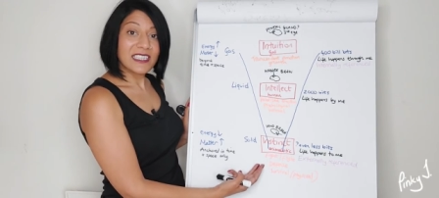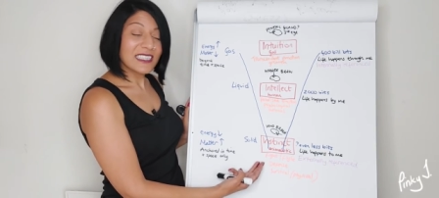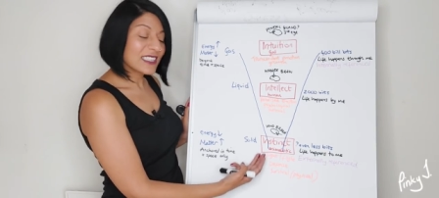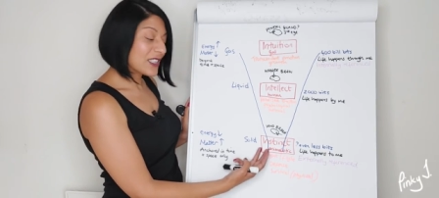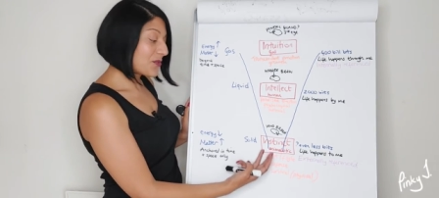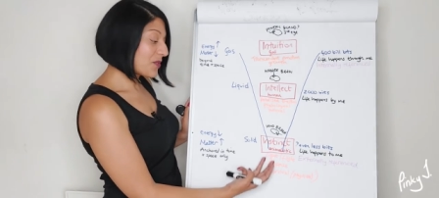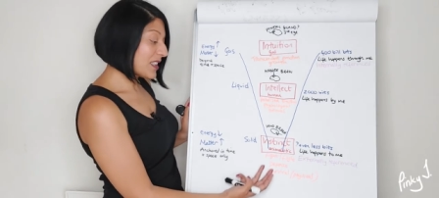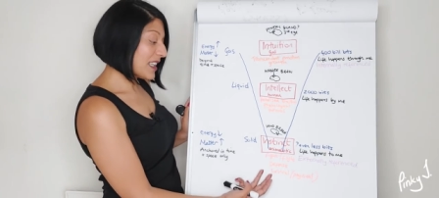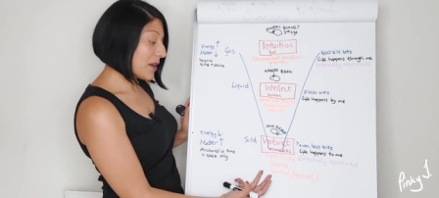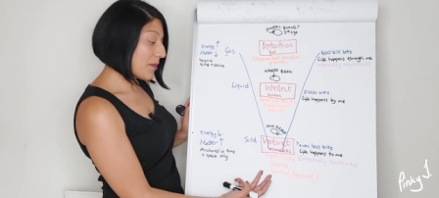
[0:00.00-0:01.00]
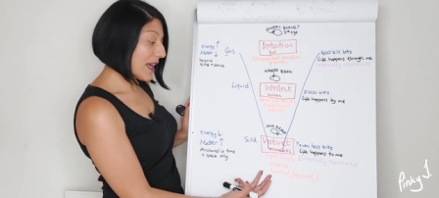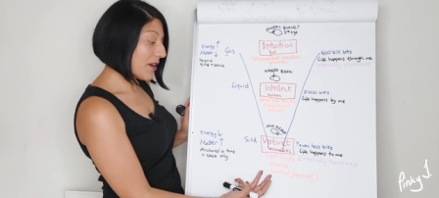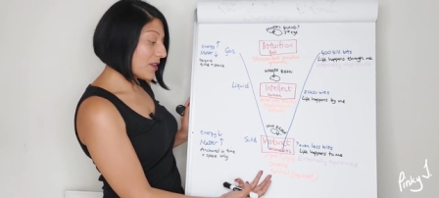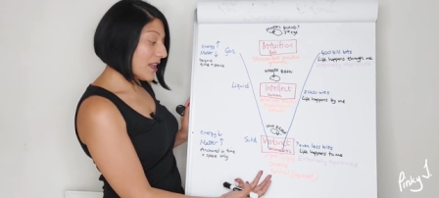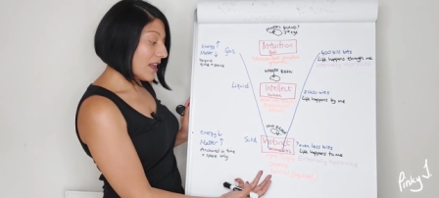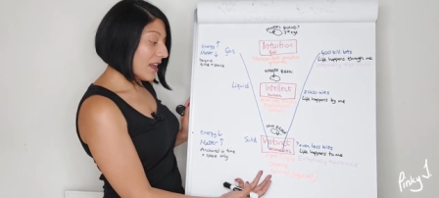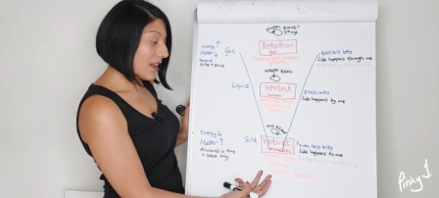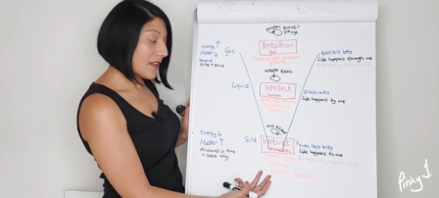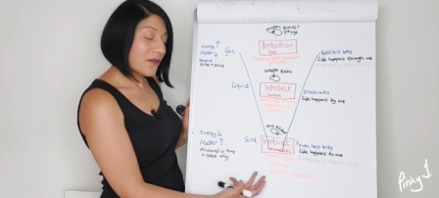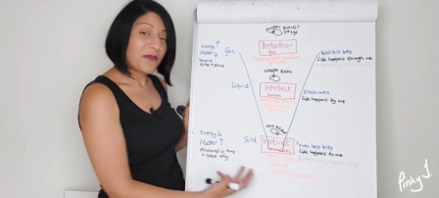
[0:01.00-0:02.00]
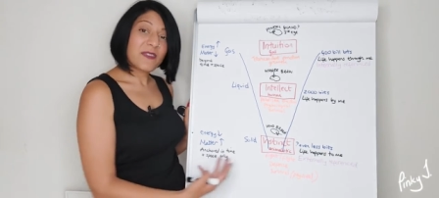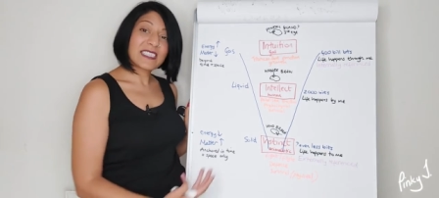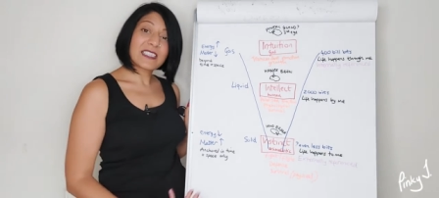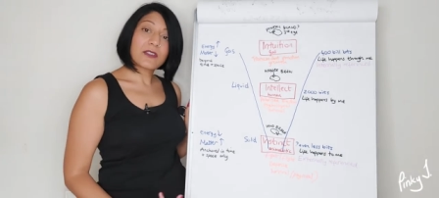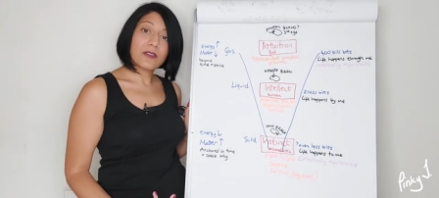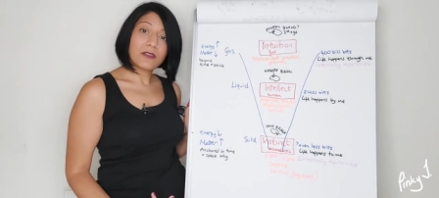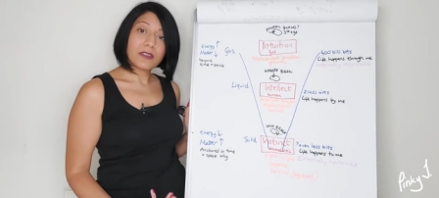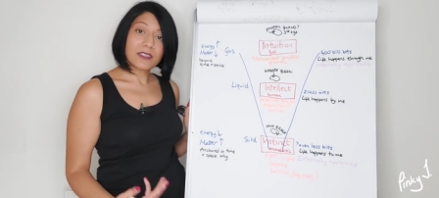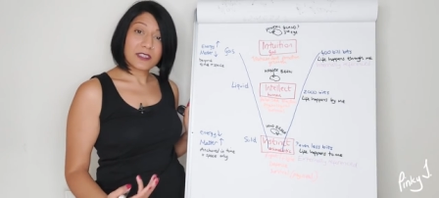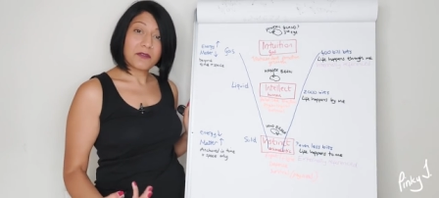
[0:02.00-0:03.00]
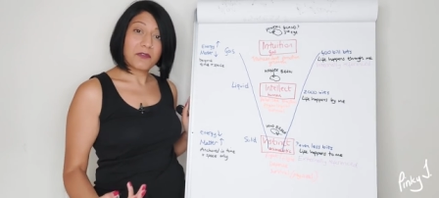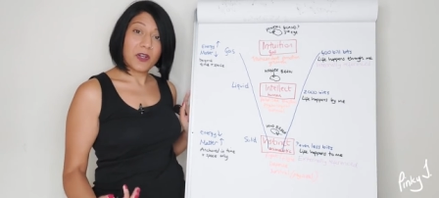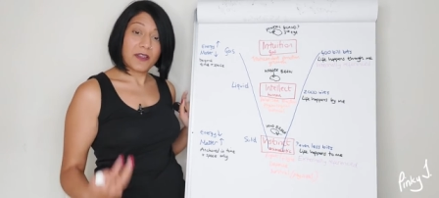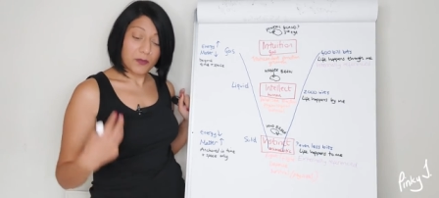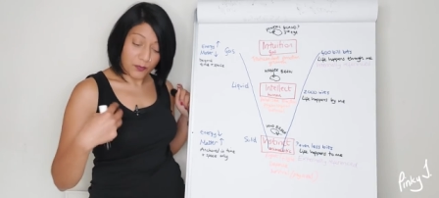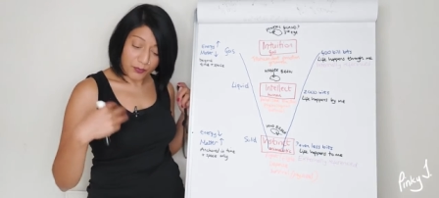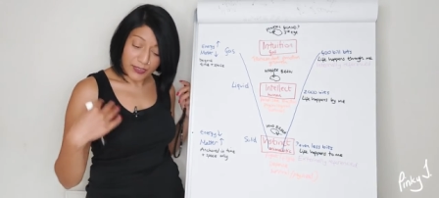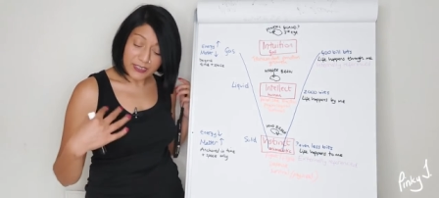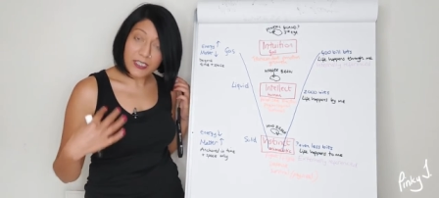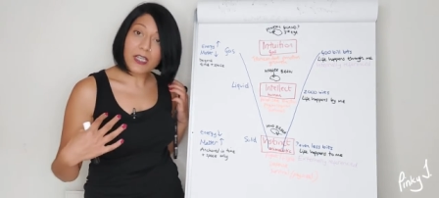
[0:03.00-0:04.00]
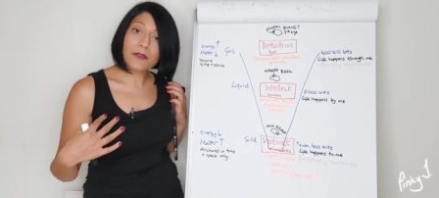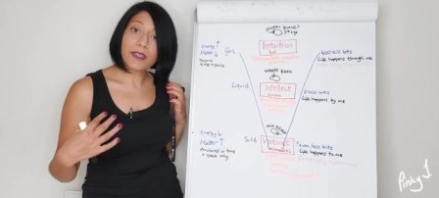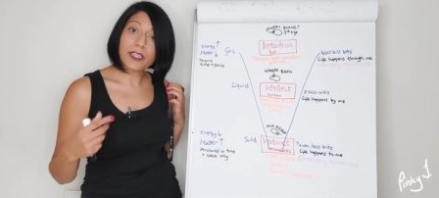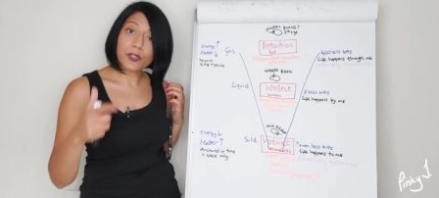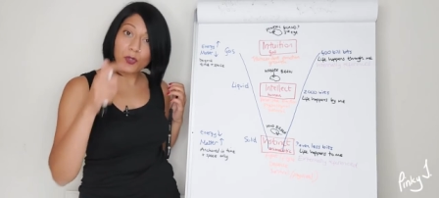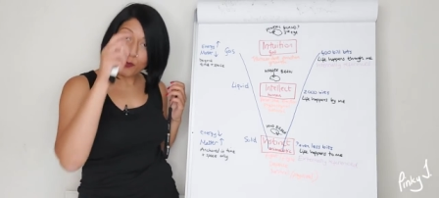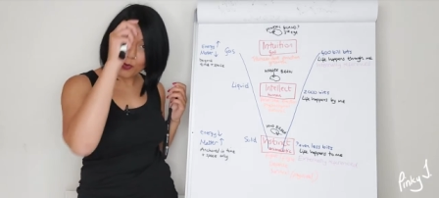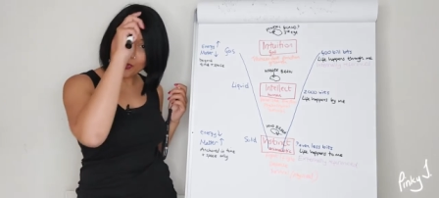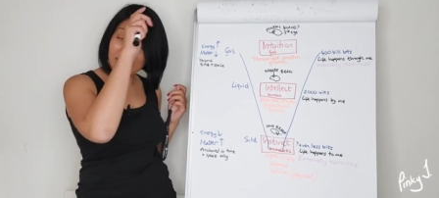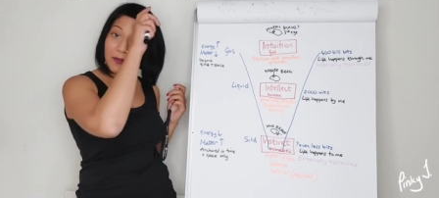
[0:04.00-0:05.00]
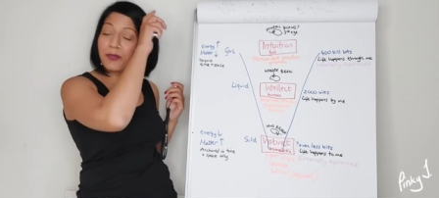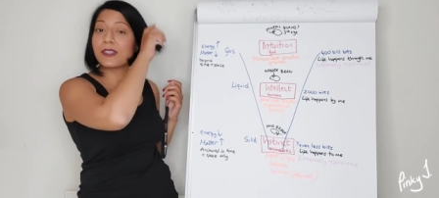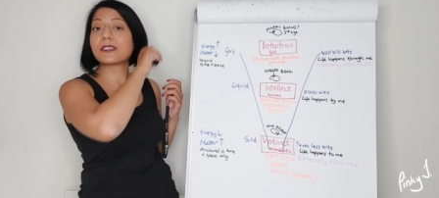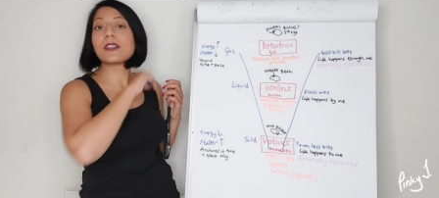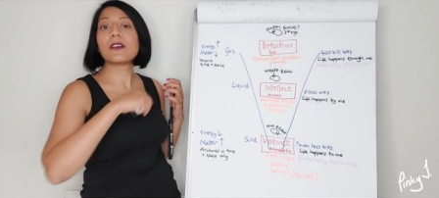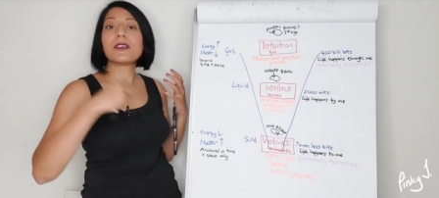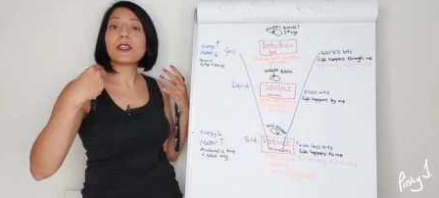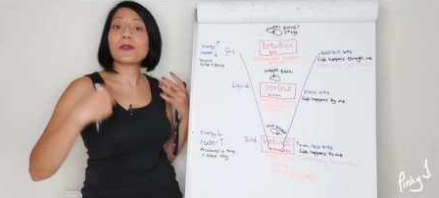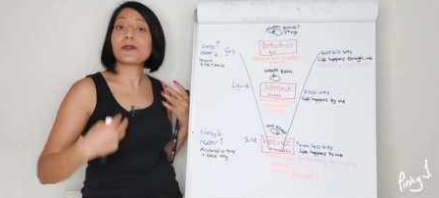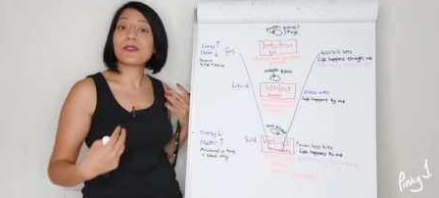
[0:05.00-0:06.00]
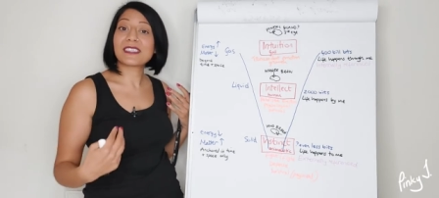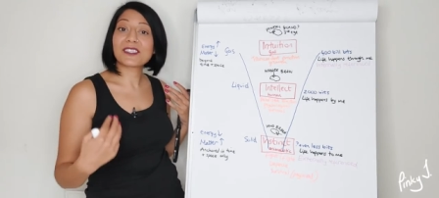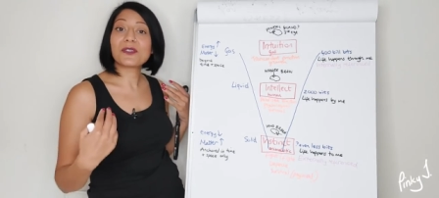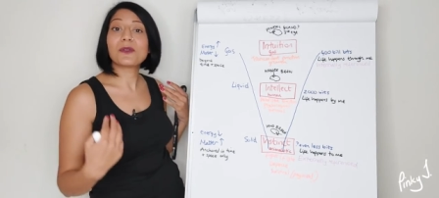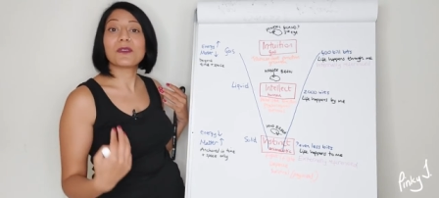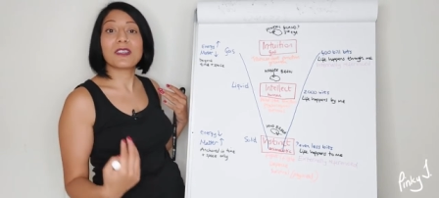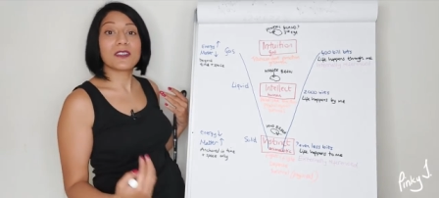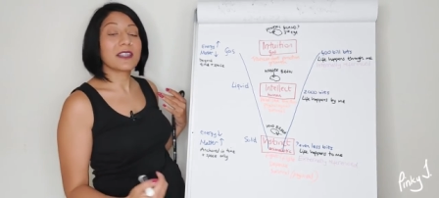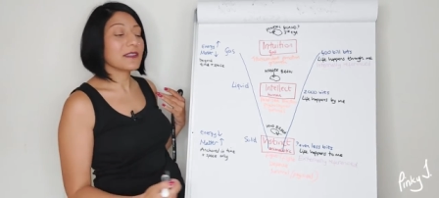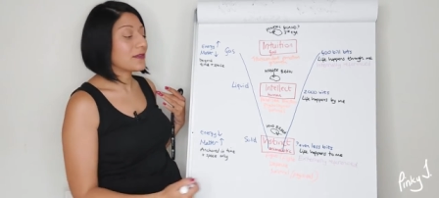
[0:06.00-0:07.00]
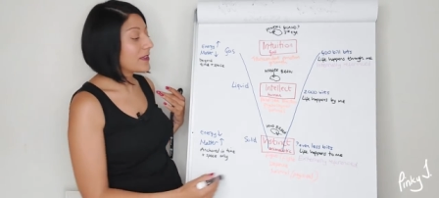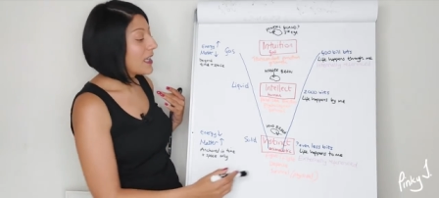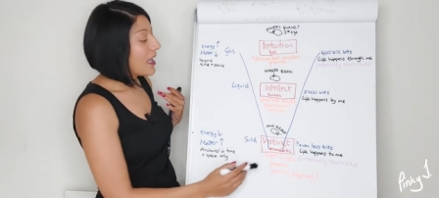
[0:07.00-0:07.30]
This is really about uh, physical survival, preserving your body, preserving your physical life.